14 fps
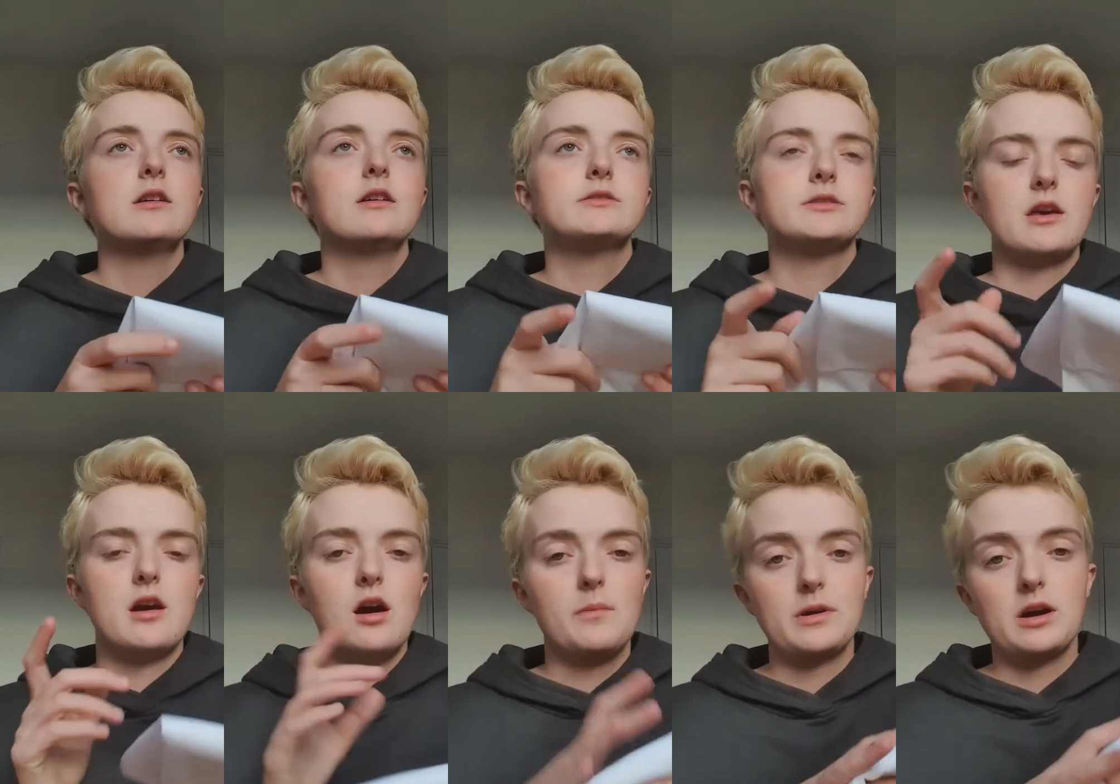So they
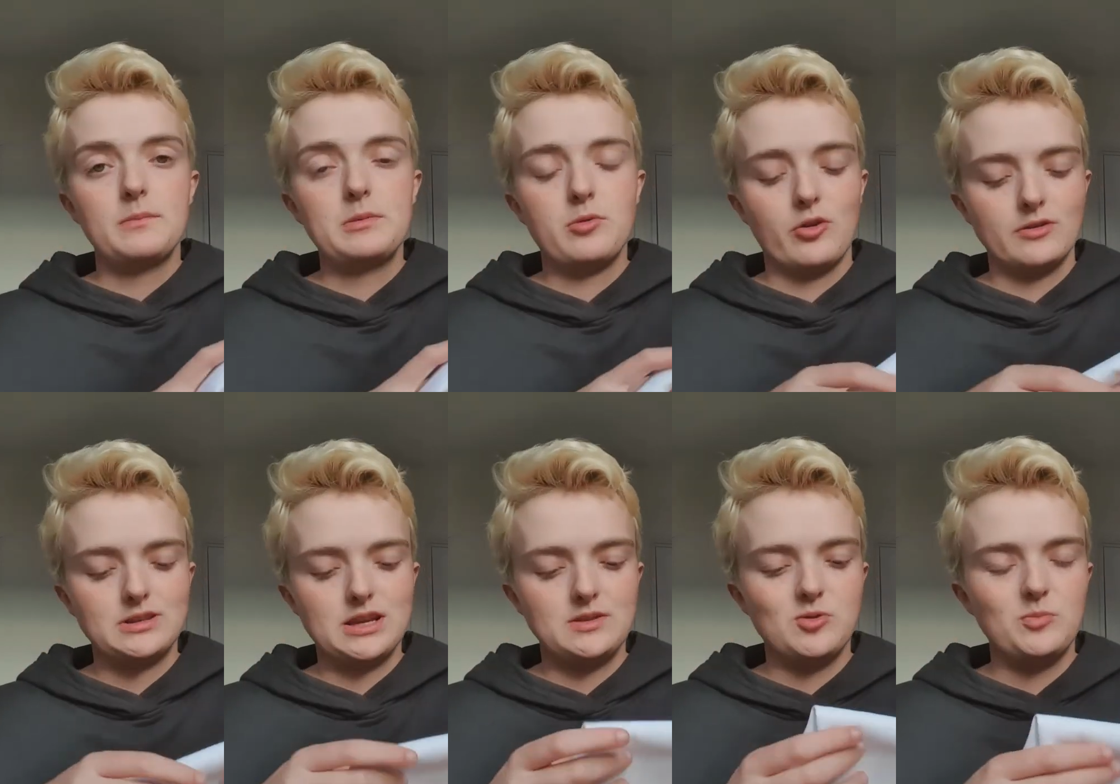are becoming more
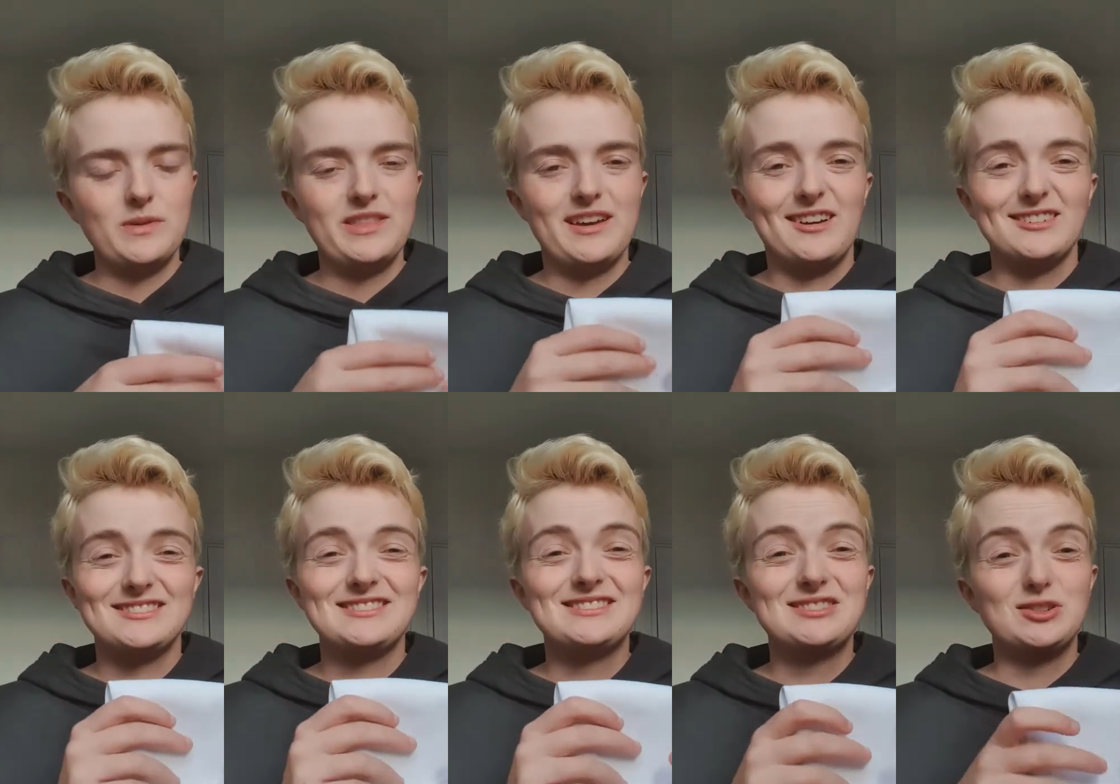accessible, but they are
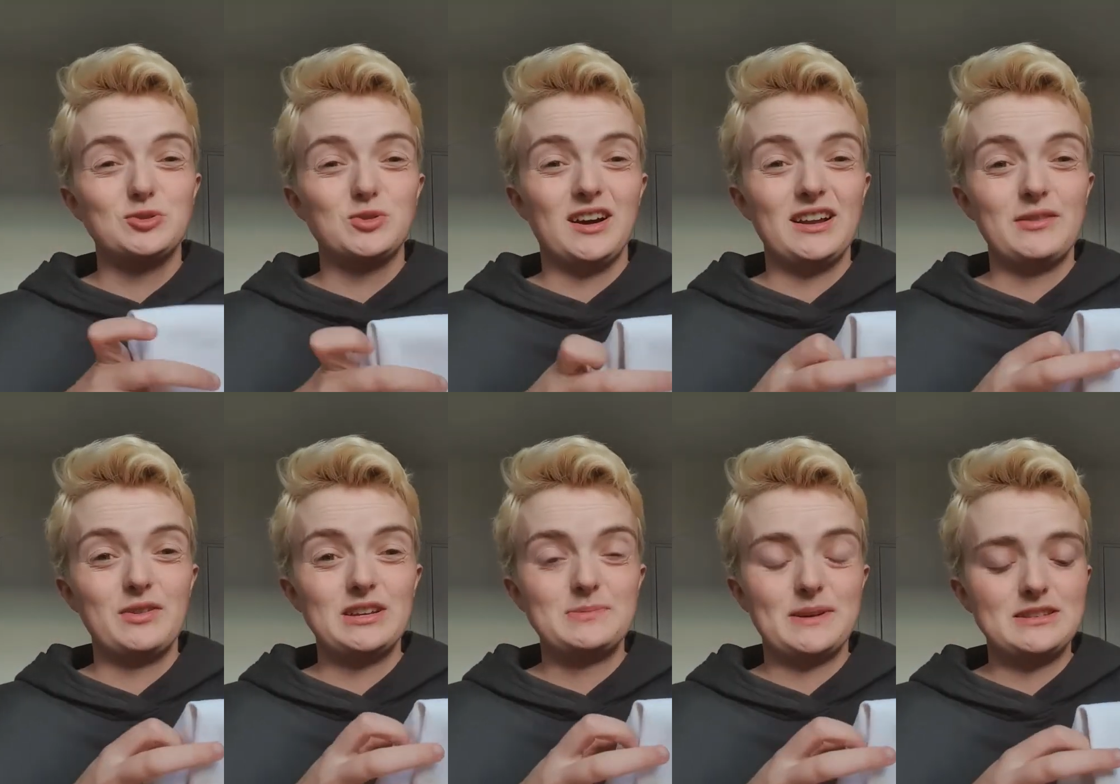still kind of
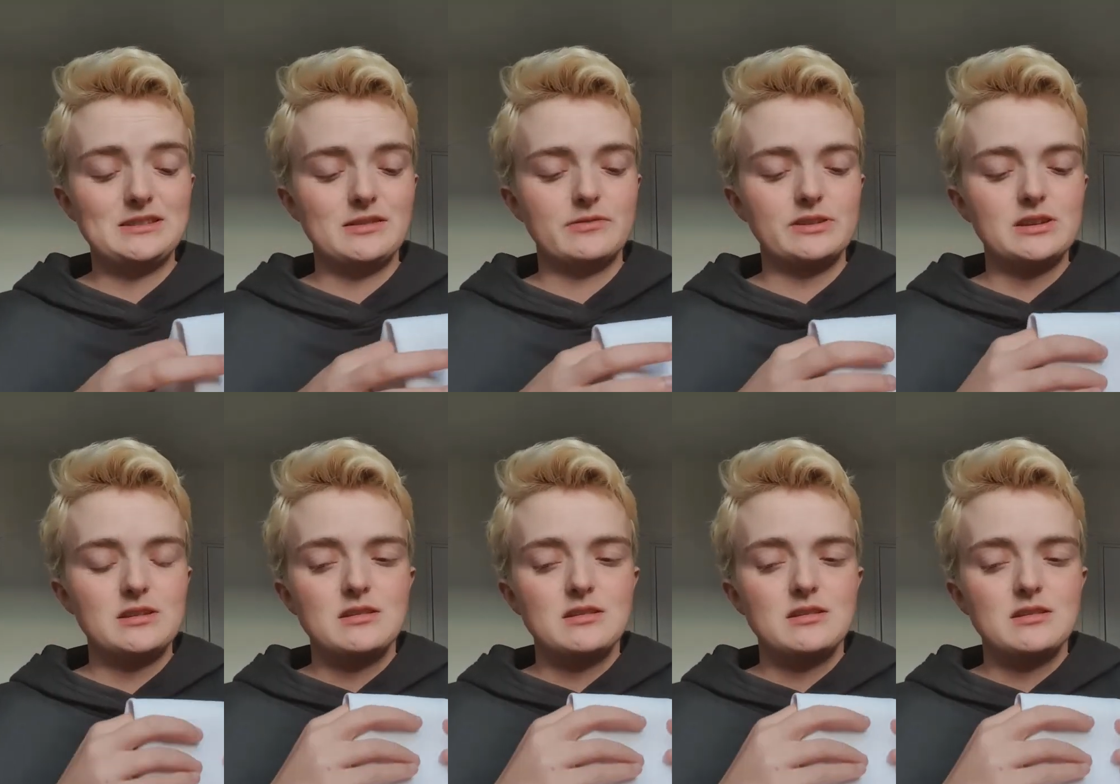expensive.